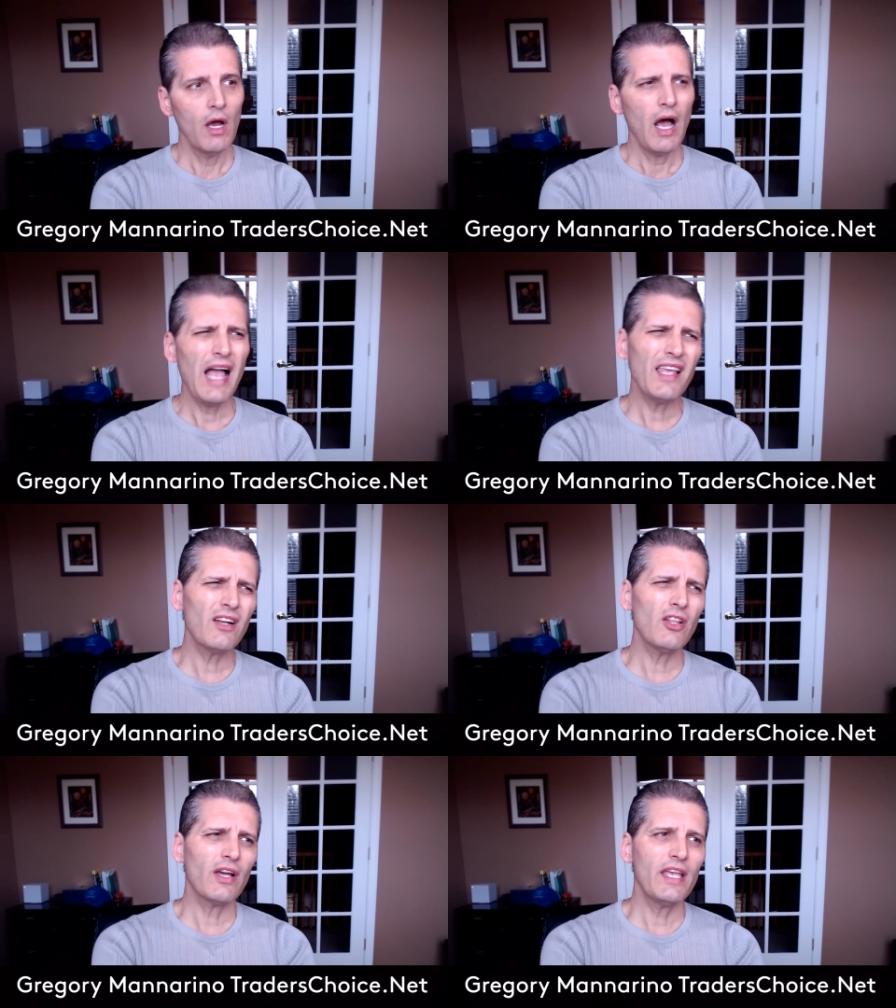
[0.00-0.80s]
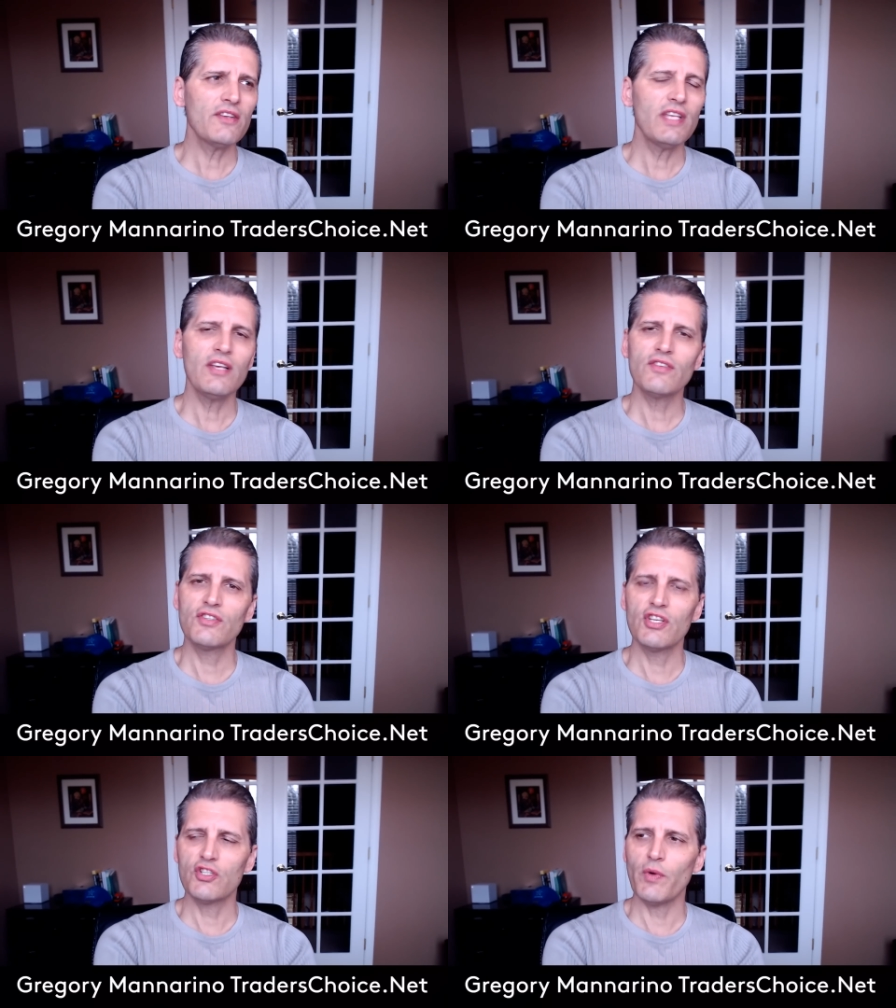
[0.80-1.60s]
You know, look, here's, here's the
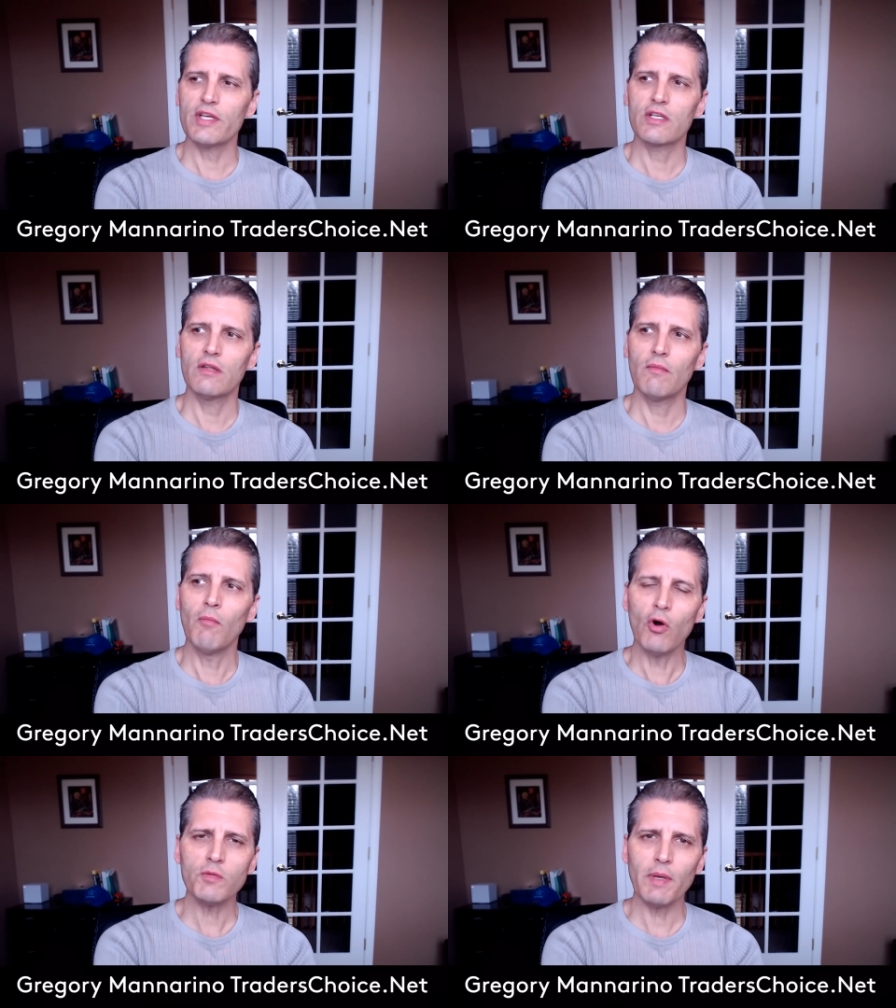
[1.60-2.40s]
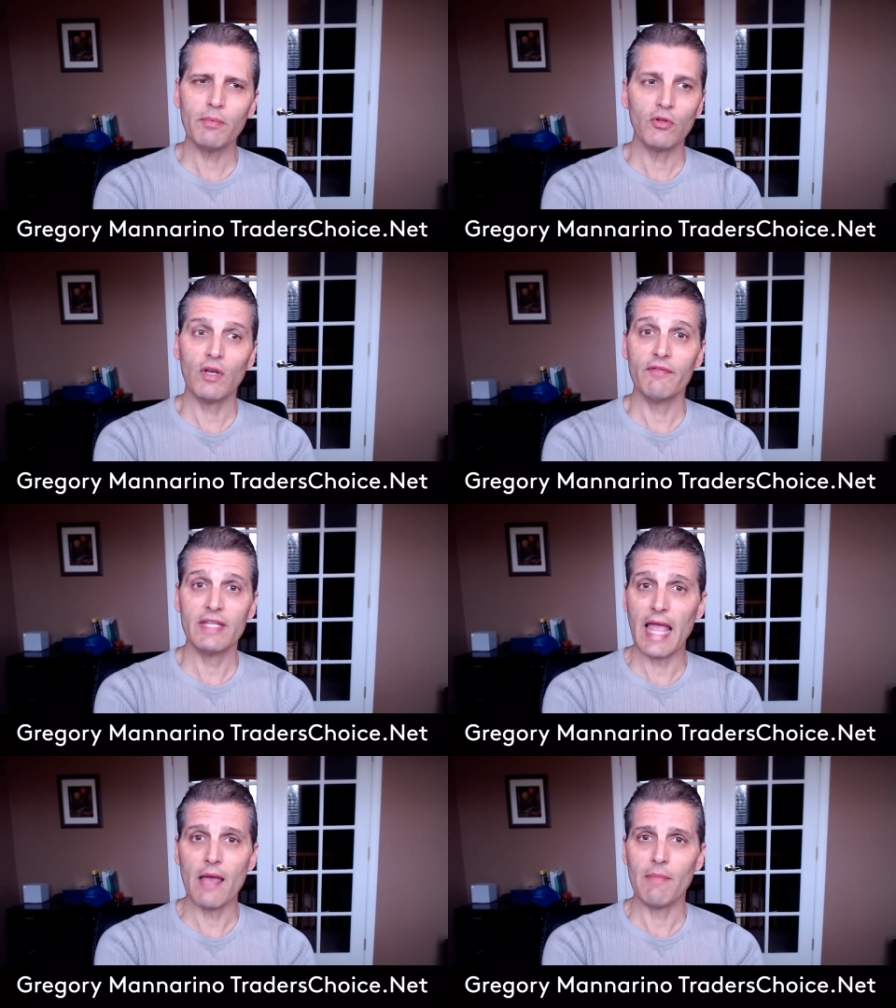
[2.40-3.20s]
situation. Most people don't give a
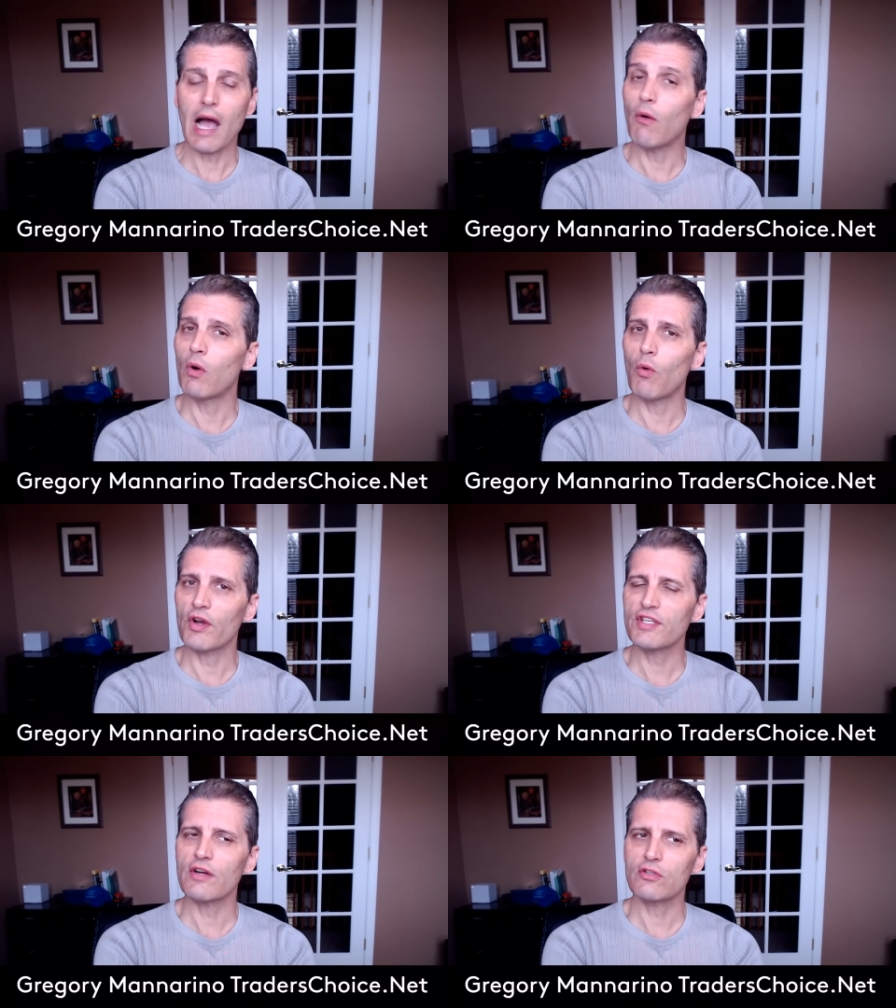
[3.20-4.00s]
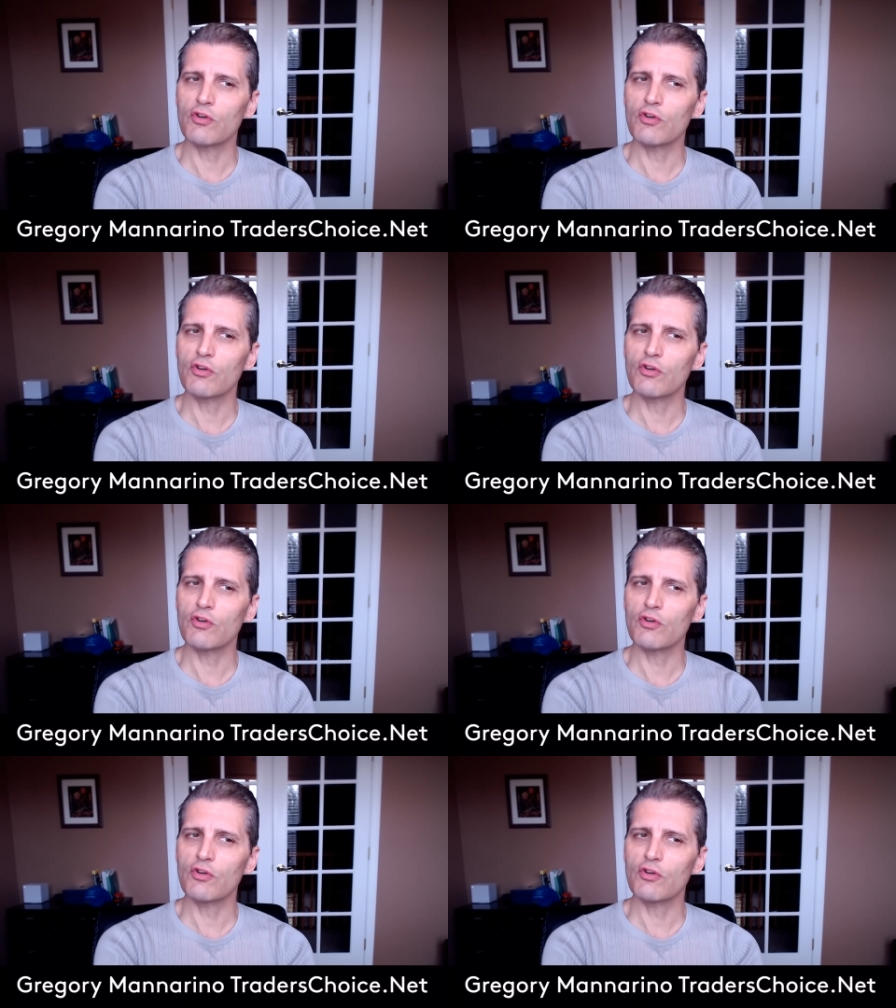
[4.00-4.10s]
damn how it works out as long as